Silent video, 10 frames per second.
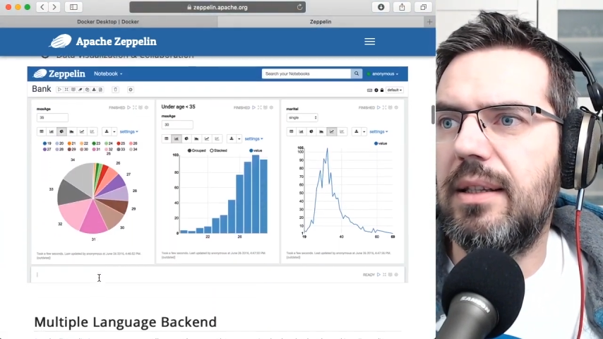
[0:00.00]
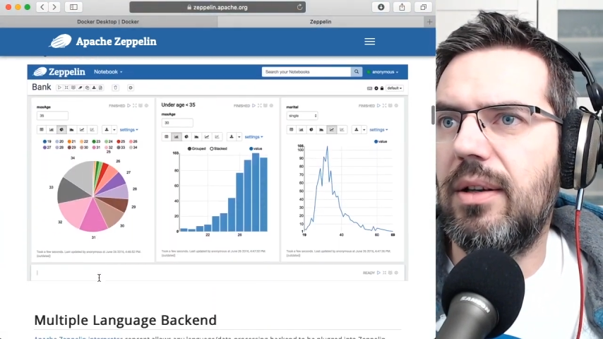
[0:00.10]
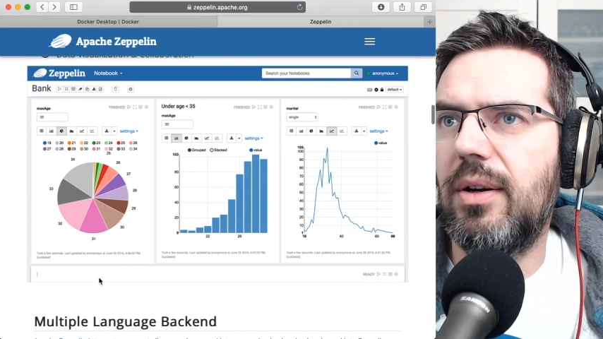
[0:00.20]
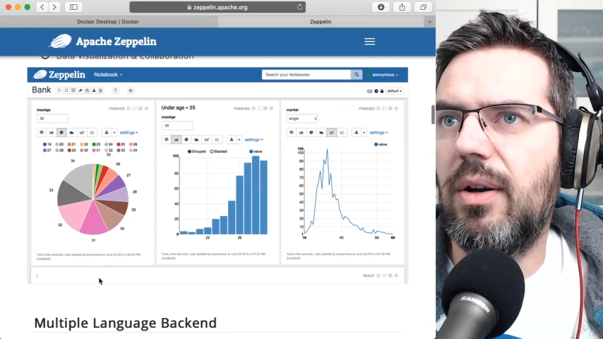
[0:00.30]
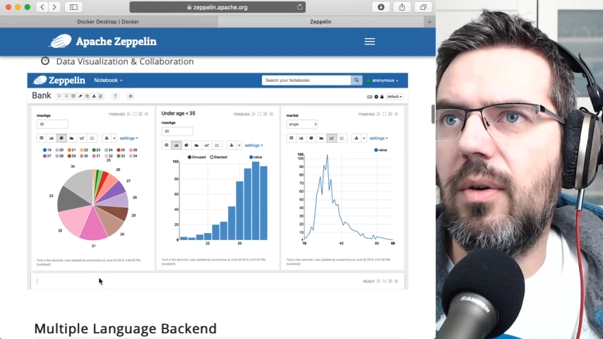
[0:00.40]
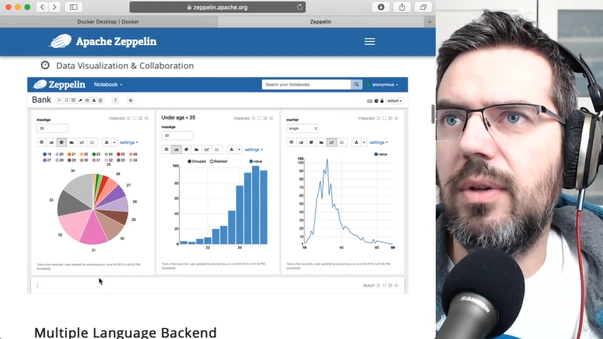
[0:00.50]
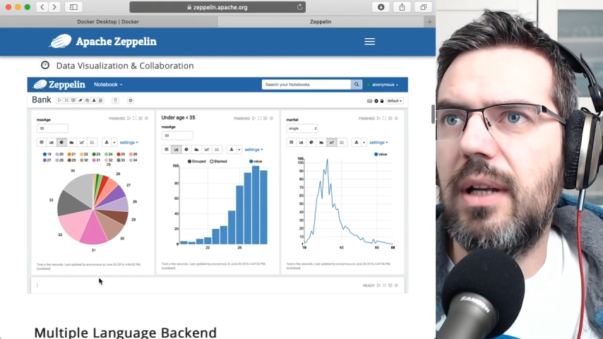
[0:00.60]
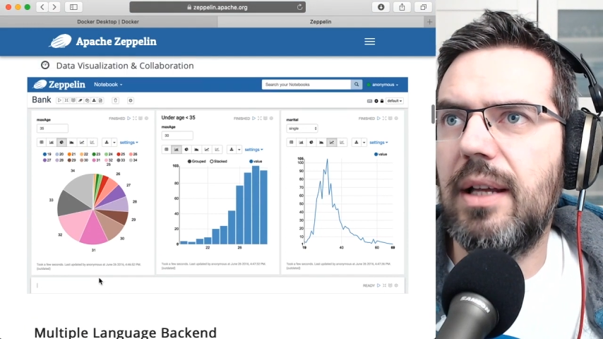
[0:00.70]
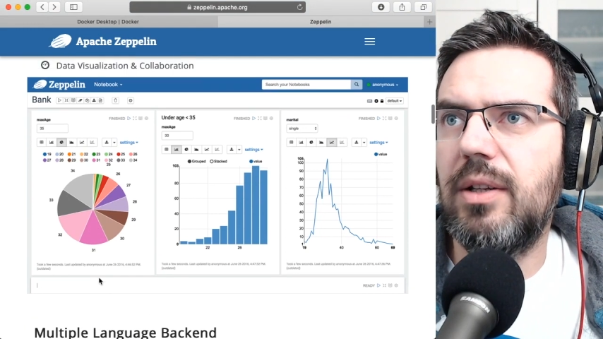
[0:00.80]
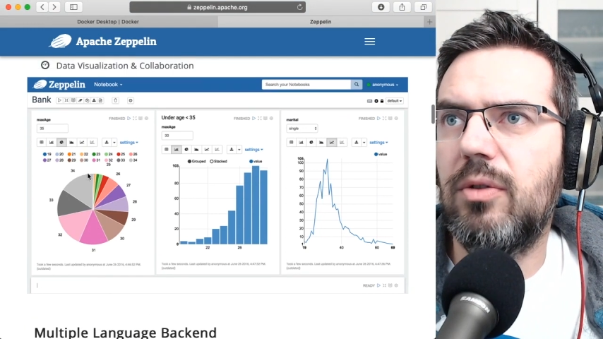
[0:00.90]
there are
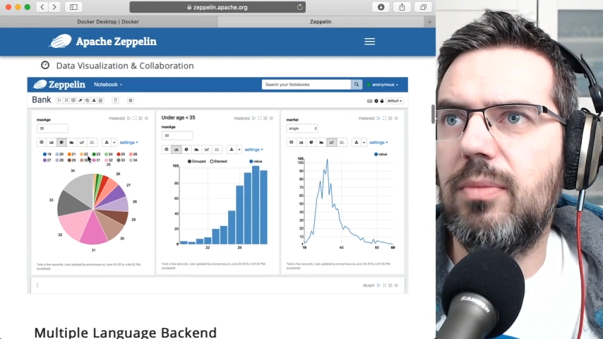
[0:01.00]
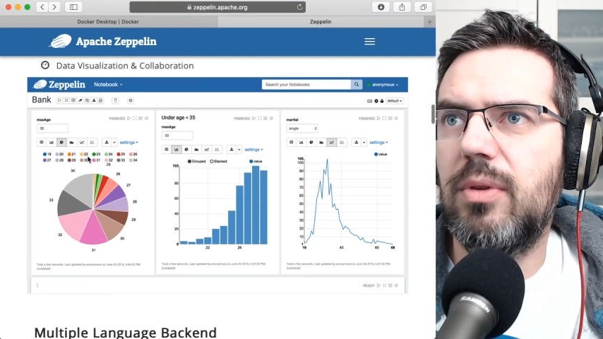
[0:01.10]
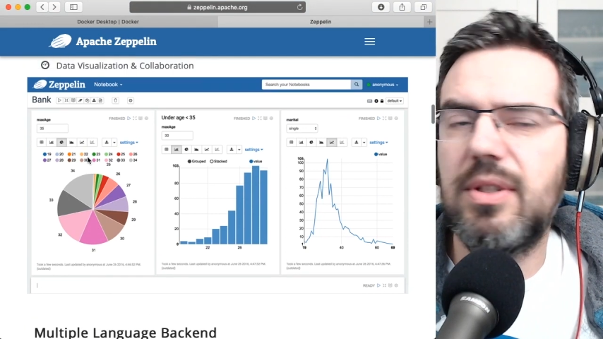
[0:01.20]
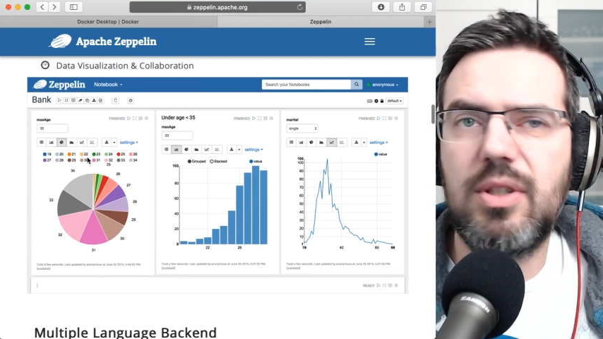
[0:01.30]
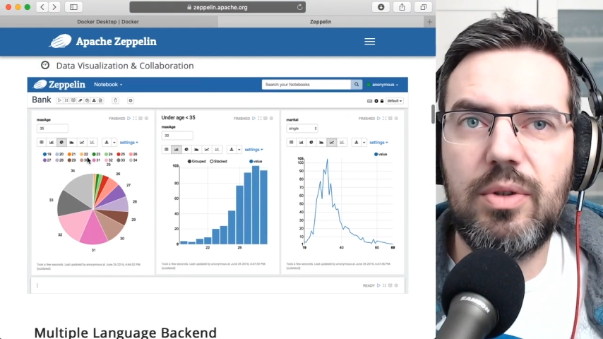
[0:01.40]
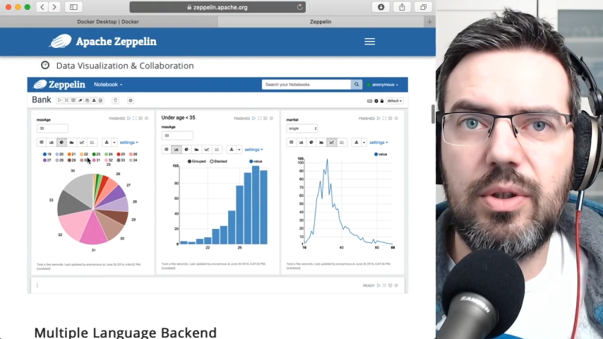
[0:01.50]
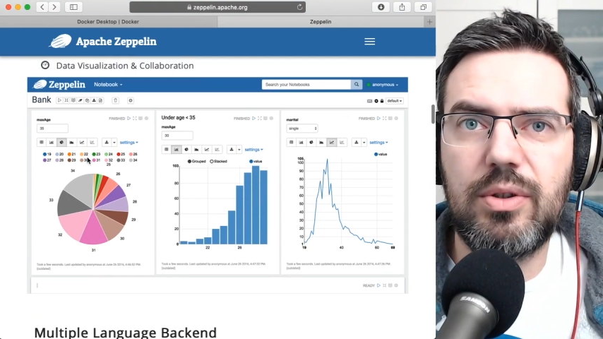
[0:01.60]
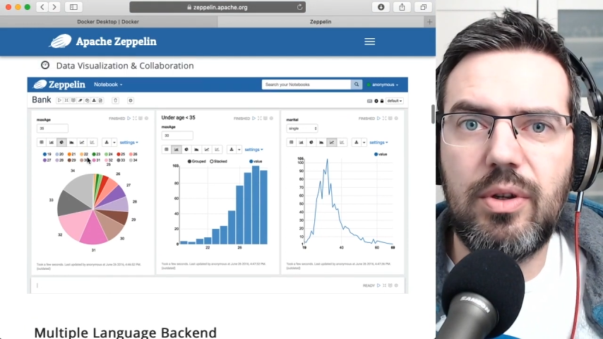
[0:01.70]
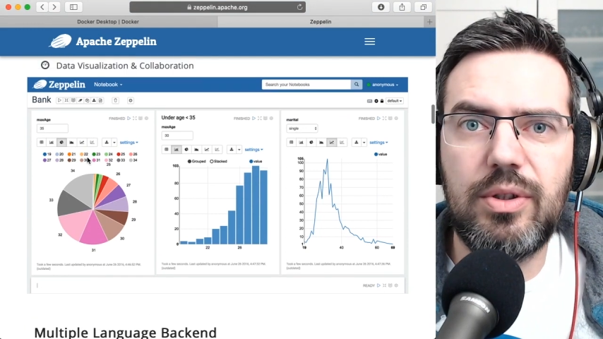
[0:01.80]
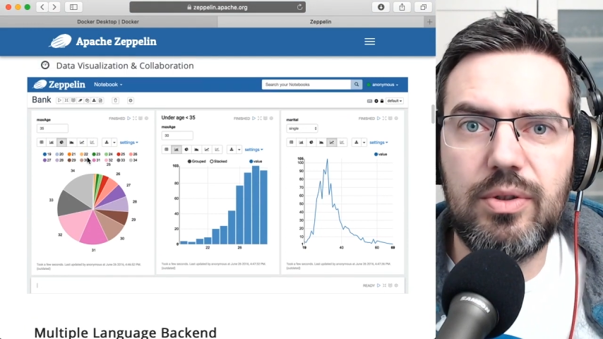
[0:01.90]
online notebooks so
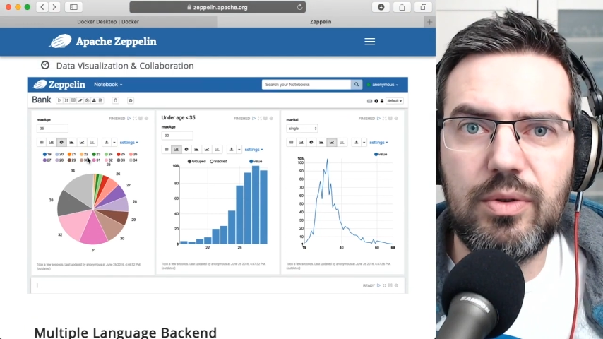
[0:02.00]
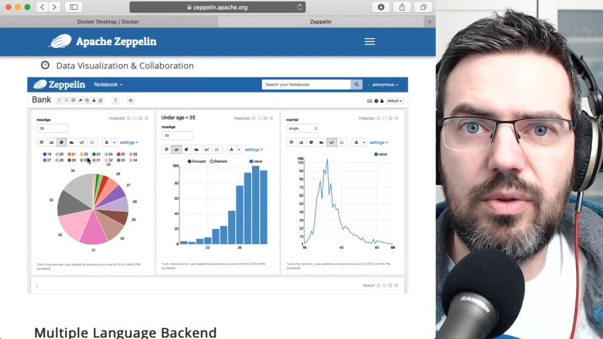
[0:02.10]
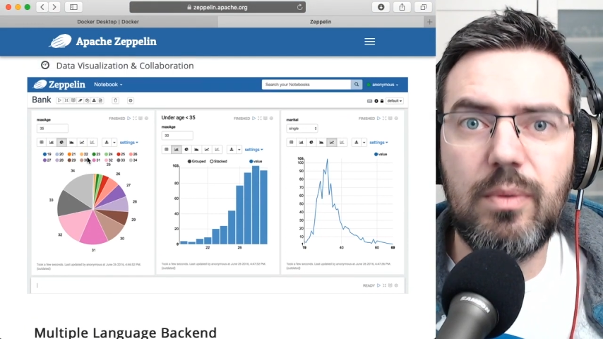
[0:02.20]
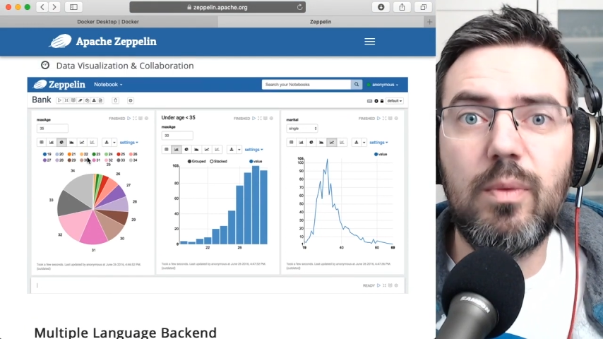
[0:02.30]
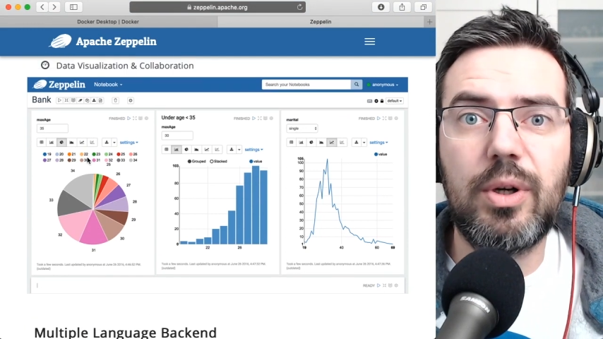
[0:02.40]
you're going to